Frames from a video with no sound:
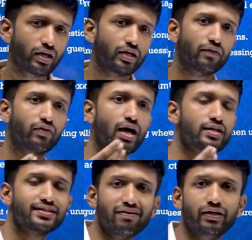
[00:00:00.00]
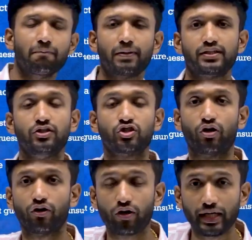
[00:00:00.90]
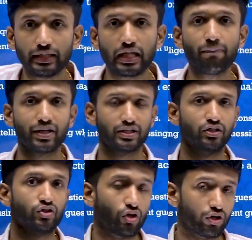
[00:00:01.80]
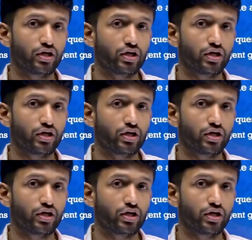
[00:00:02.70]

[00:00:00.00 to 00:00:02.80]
we are 70% sure or 80% sure.